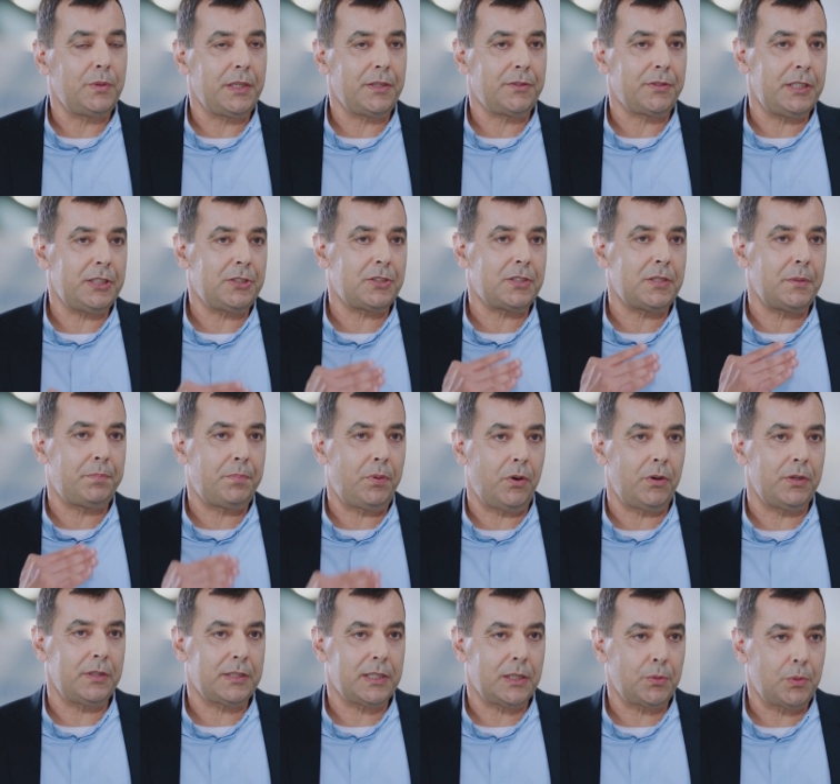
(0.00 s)
we reached the
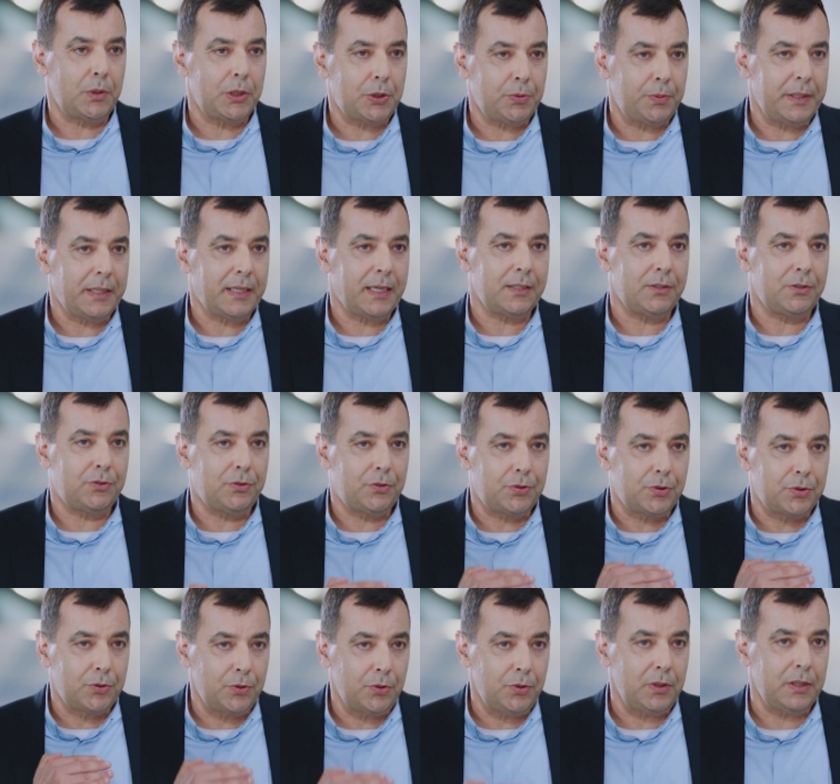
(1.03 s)
point in which we can
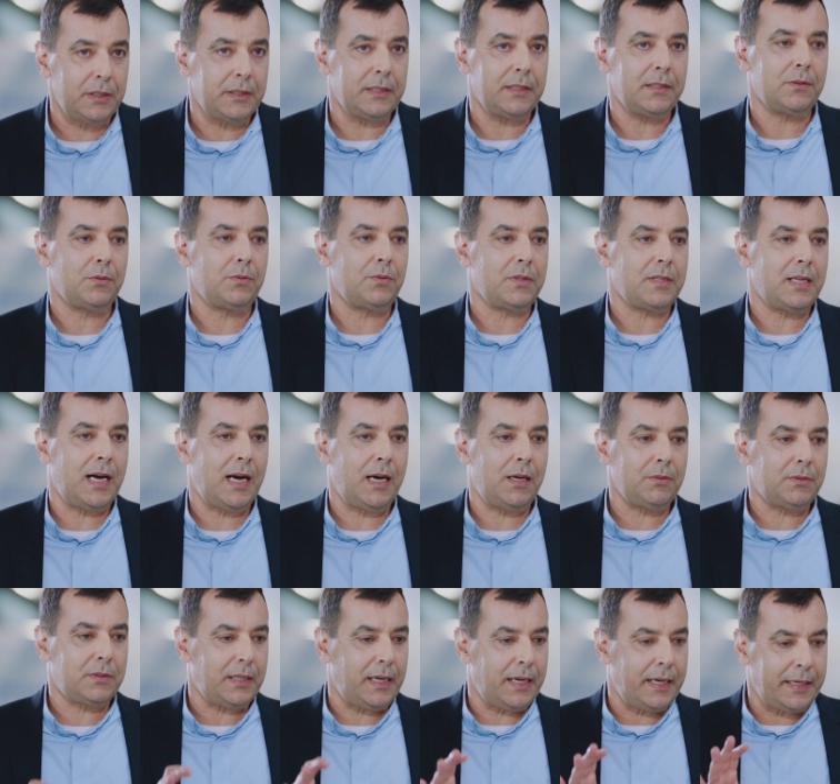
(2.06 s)
truly,
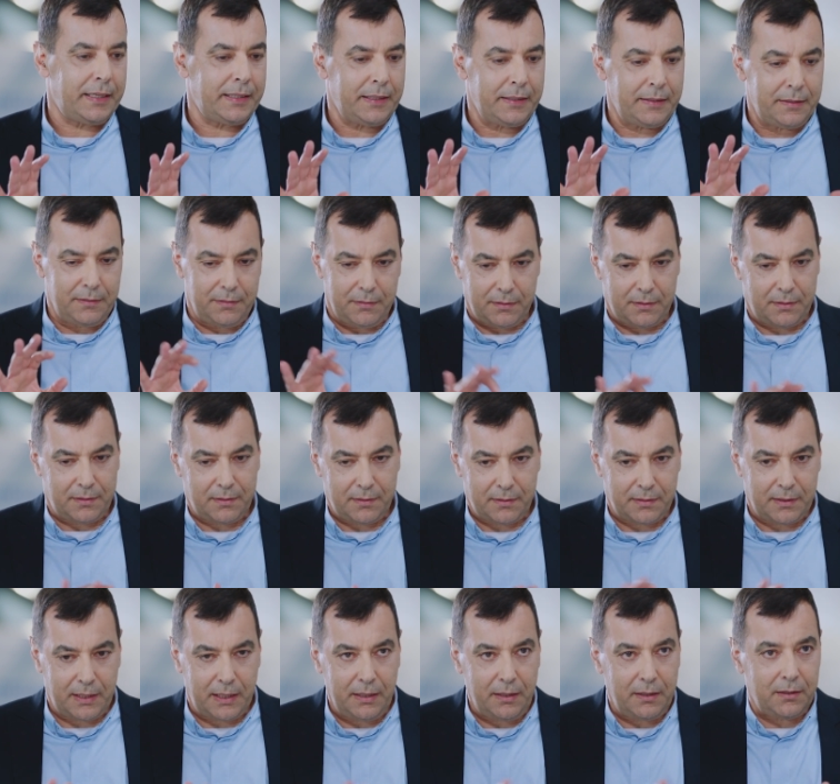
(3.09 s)
without a
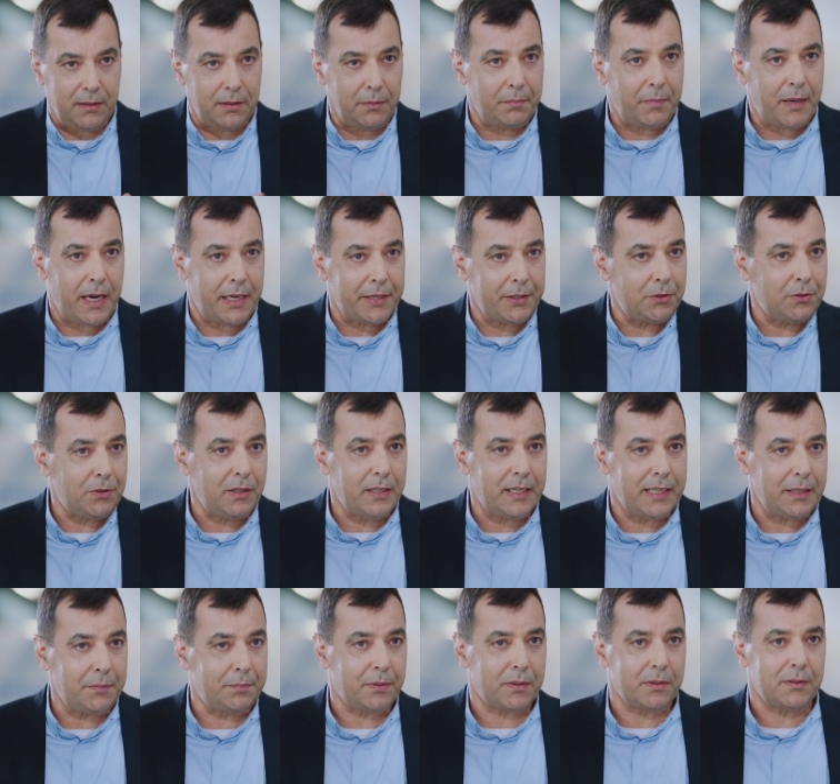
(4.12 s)
single manual
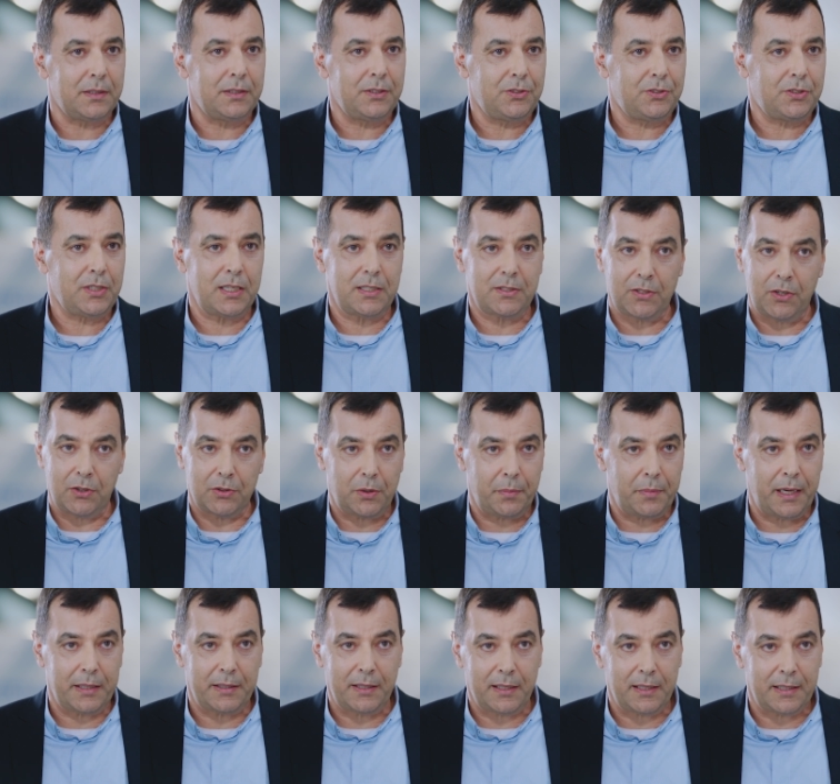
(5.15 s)
labor, just
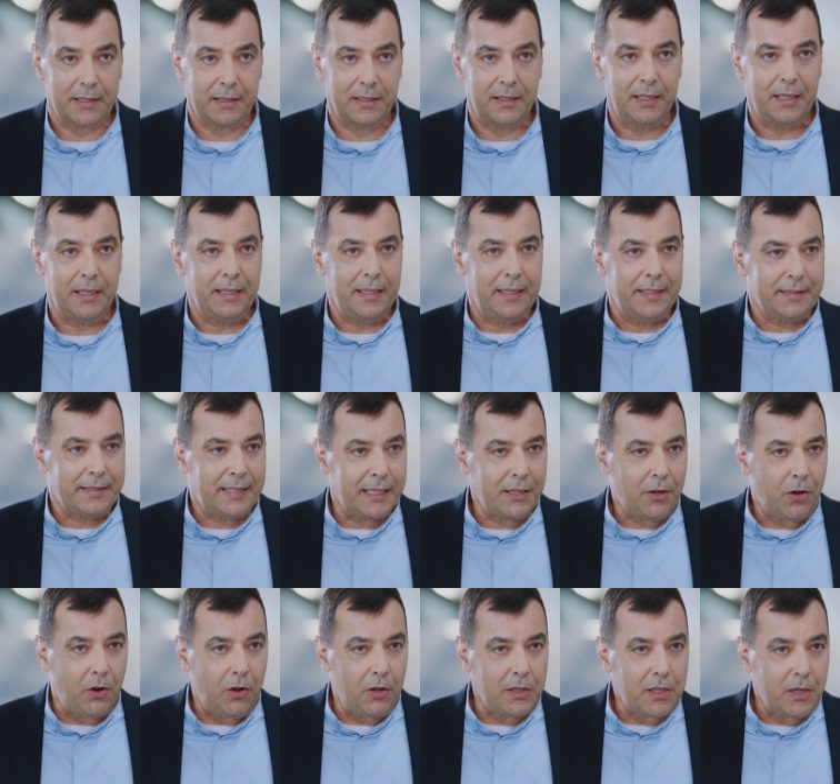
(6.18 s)
automatically,
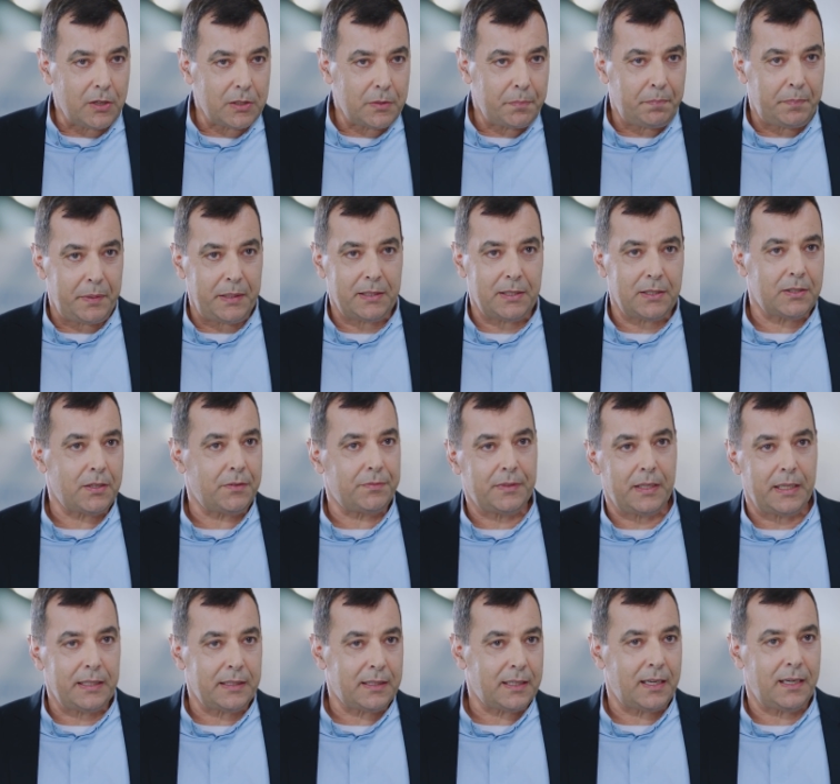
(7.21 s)
take all those pieces of
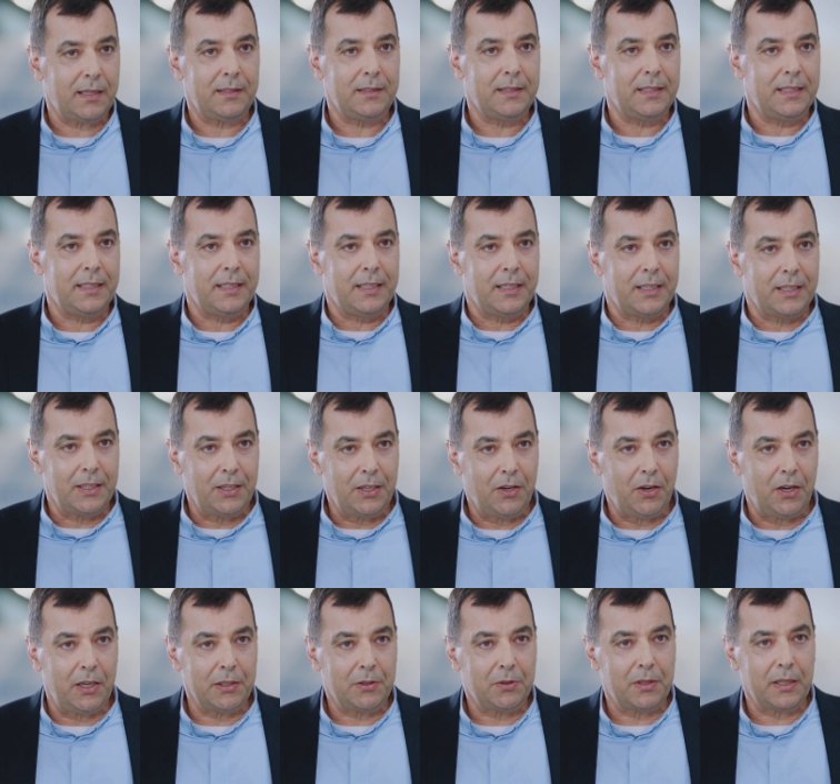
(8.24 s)
data
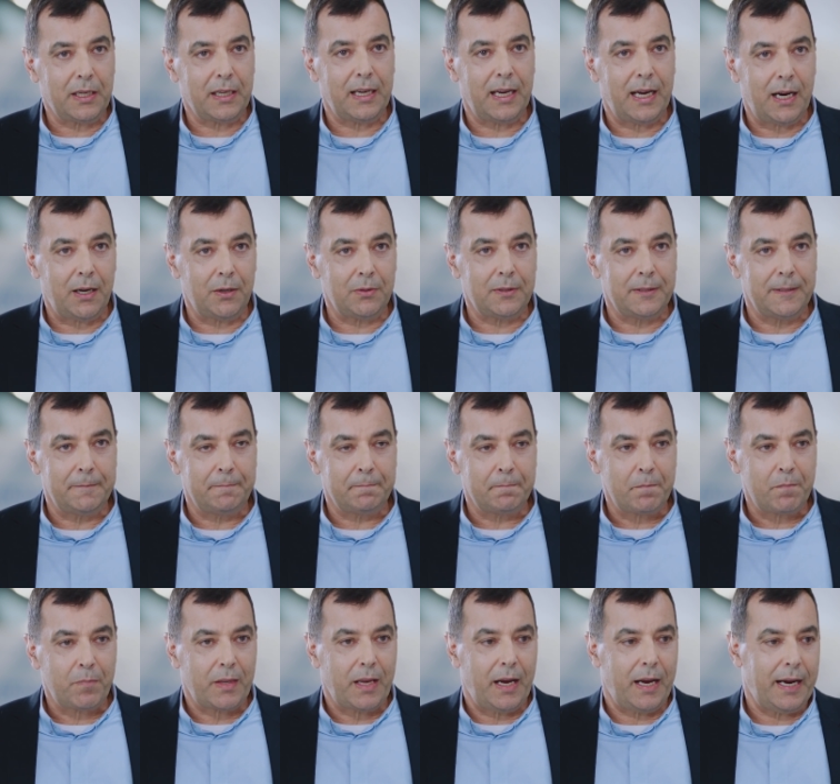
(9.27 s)
going to the cloud
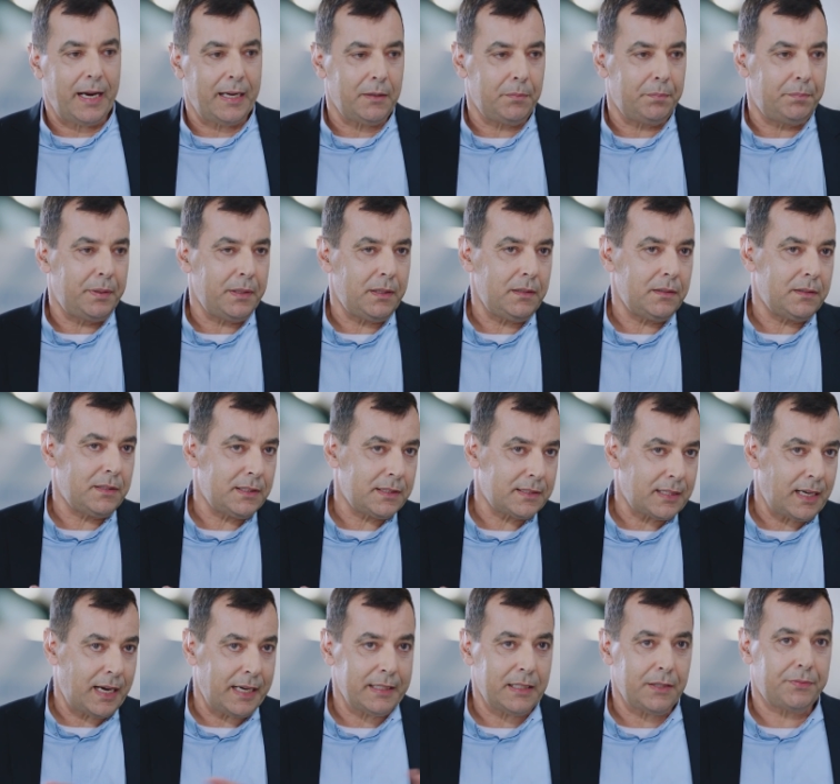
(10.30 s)
and build
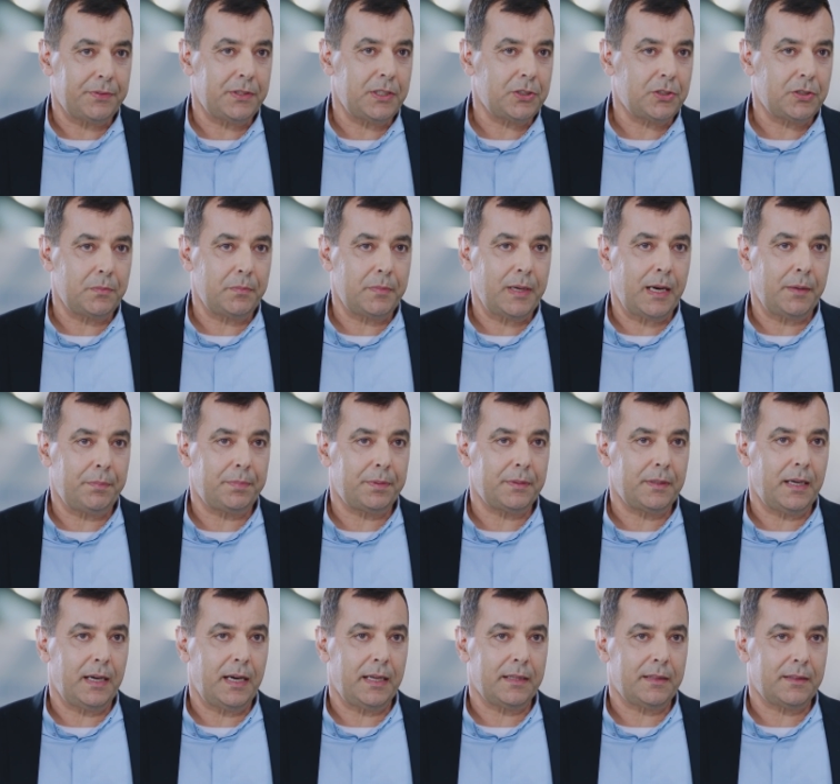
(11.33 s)
this high definition map
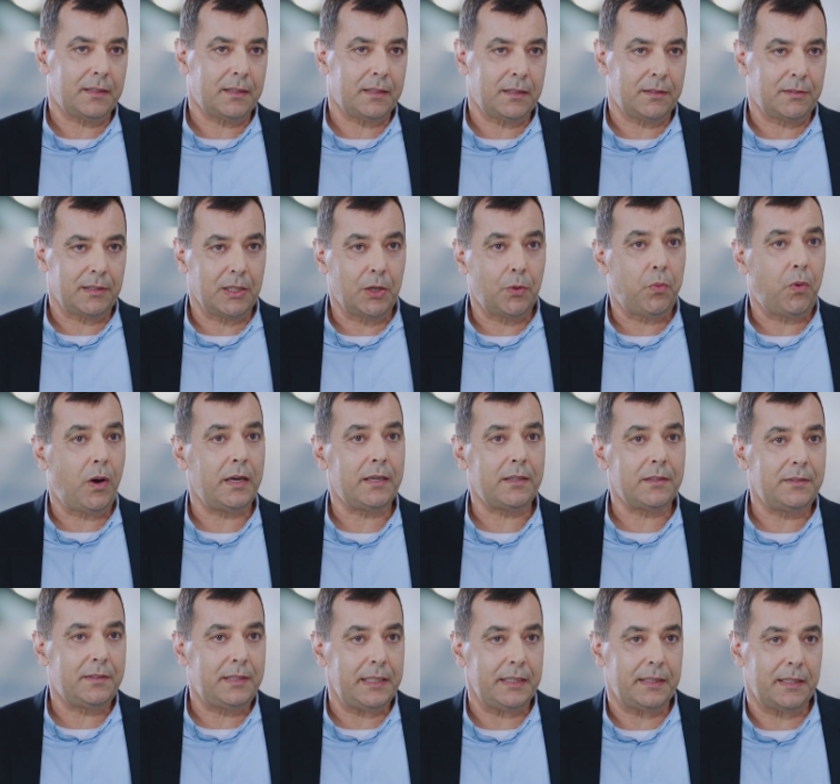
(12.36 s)
at the
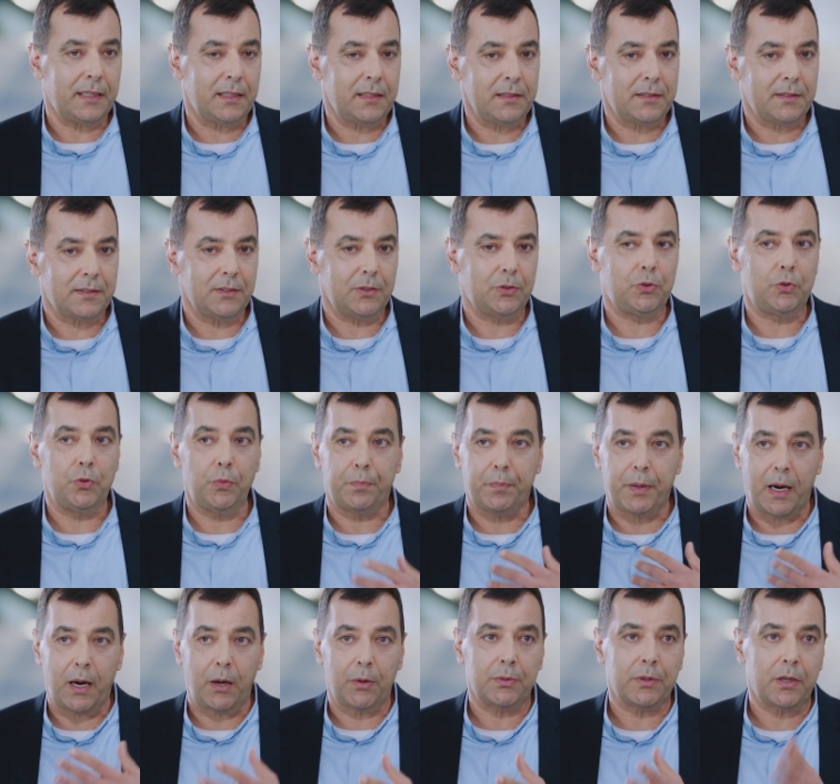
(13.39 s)
required details to
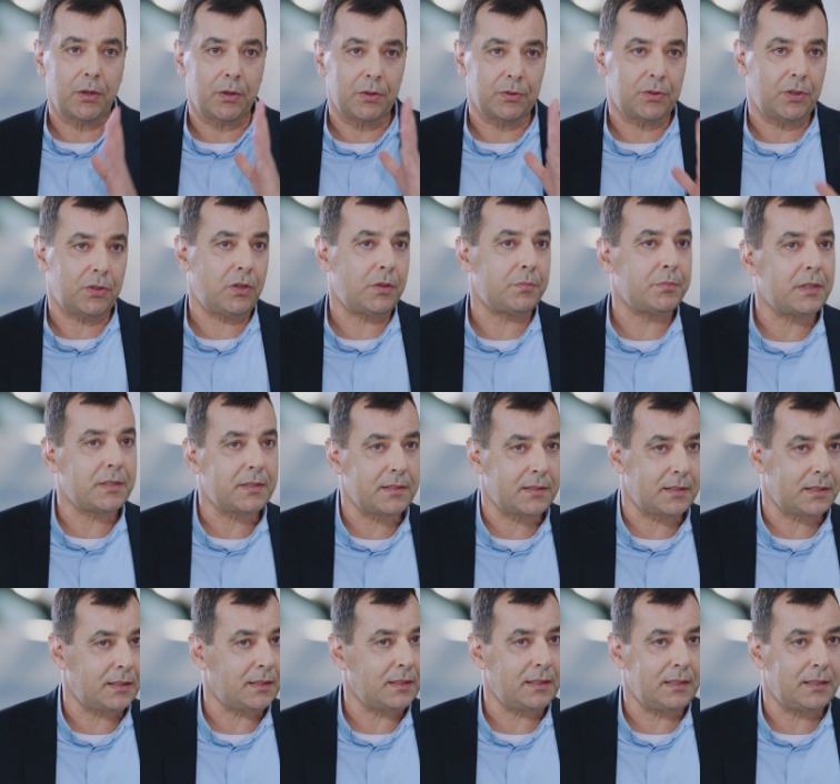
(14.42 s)
power our
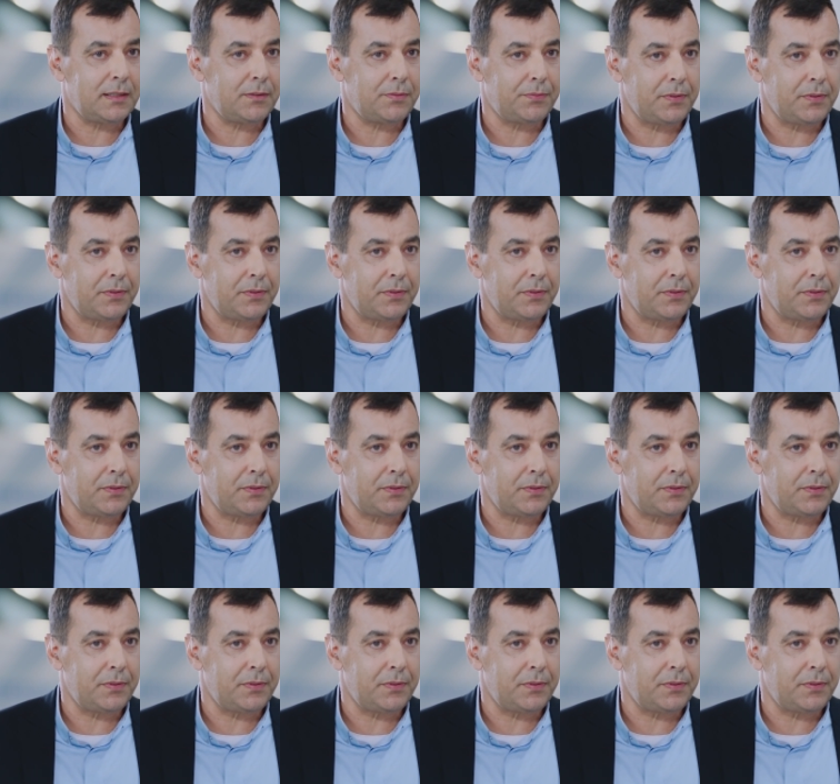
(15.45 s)
autonomous uh, uh